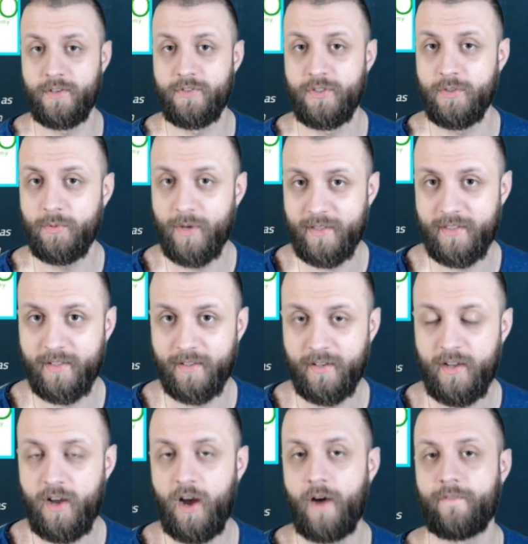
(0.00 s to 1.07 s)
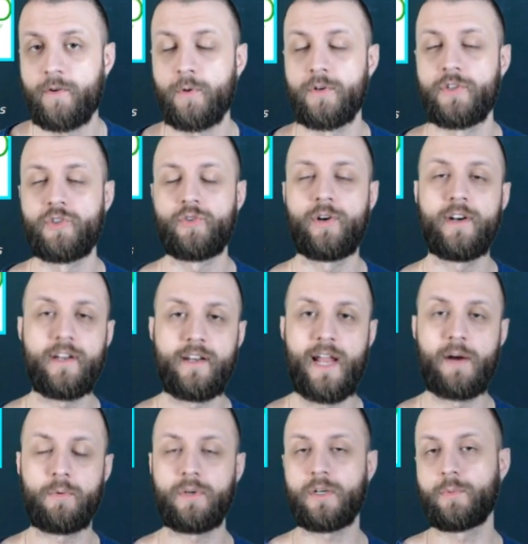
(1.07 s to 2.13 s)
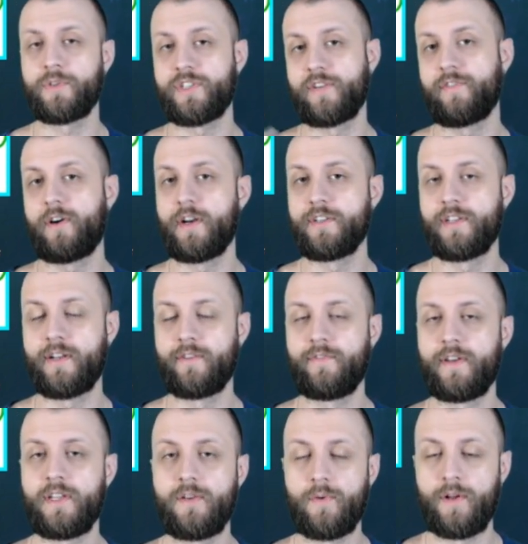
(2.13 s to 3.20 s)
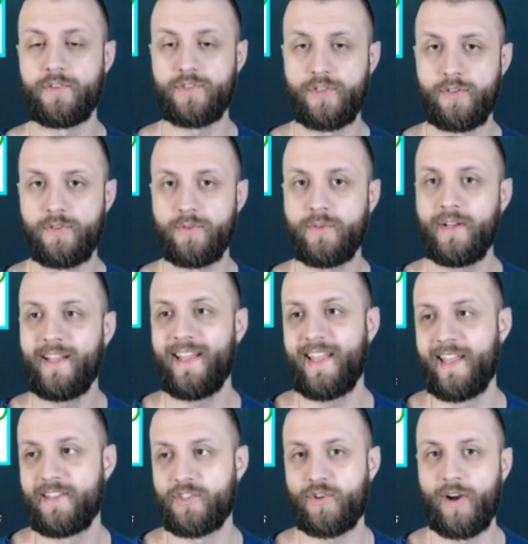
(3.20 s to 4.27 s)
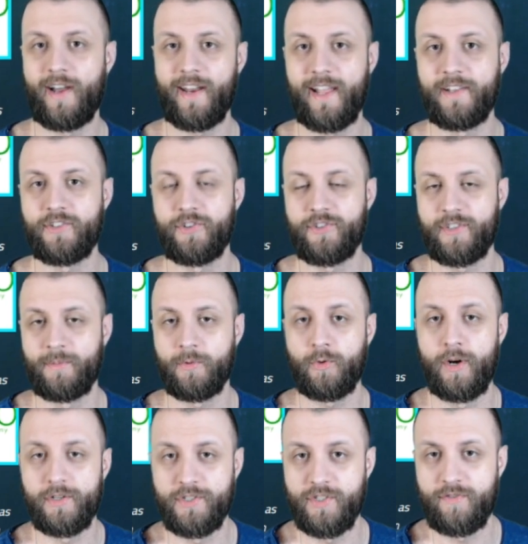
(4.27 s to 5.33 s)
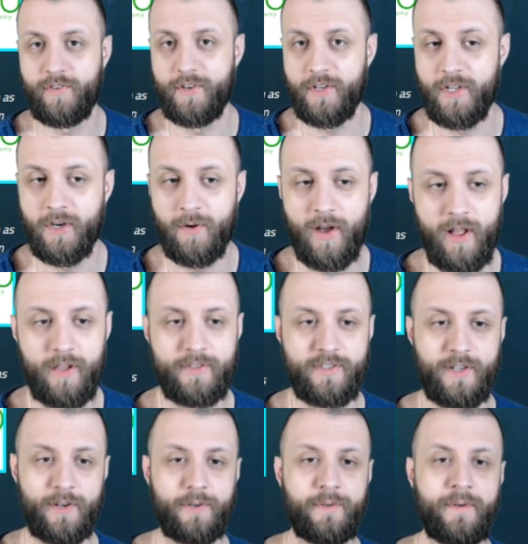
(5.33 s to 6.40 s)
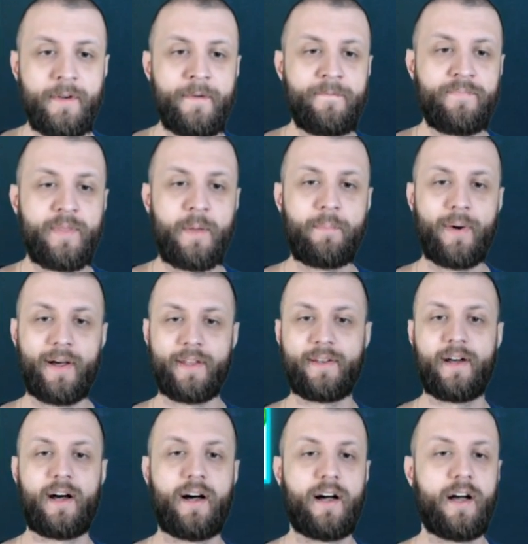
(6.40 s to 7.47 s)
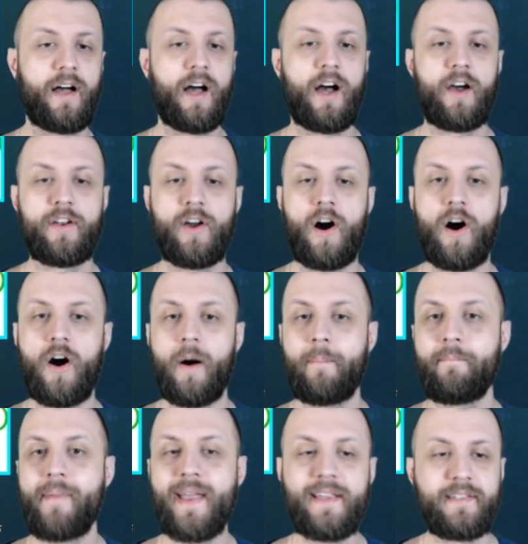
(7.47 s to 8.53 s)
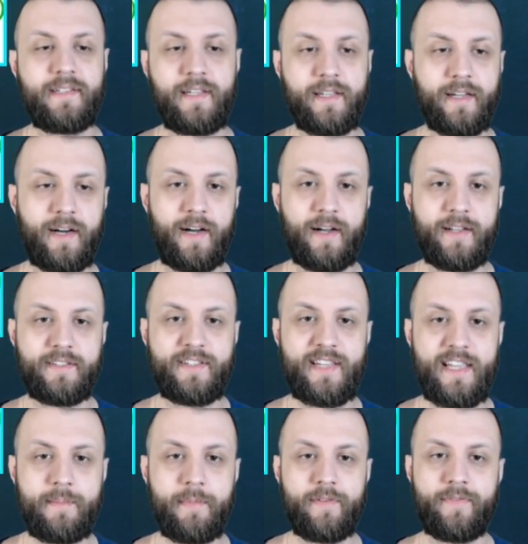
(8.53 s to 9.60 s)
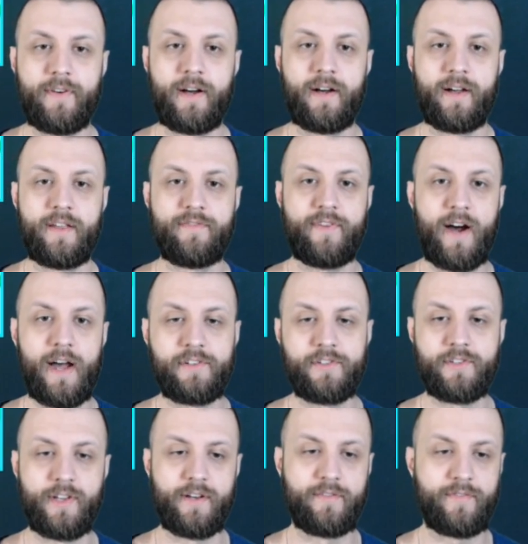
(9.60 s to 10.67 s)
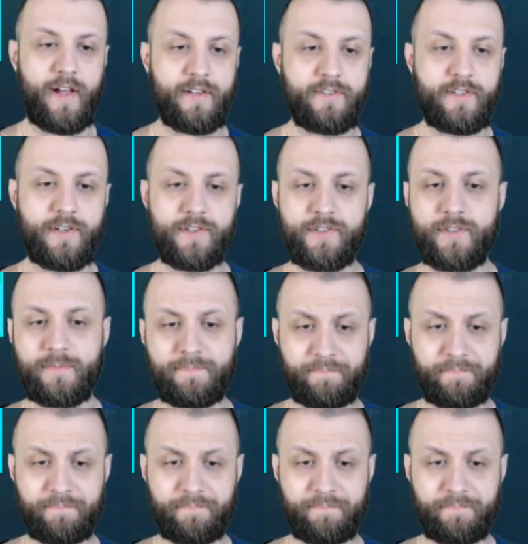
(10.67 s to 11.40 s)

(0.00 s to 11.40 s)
to do with it. Of course, Trinity Network, which I've already done a video on too, is trying to answer some questions for Neo also. But an amazing team of advisors and investors.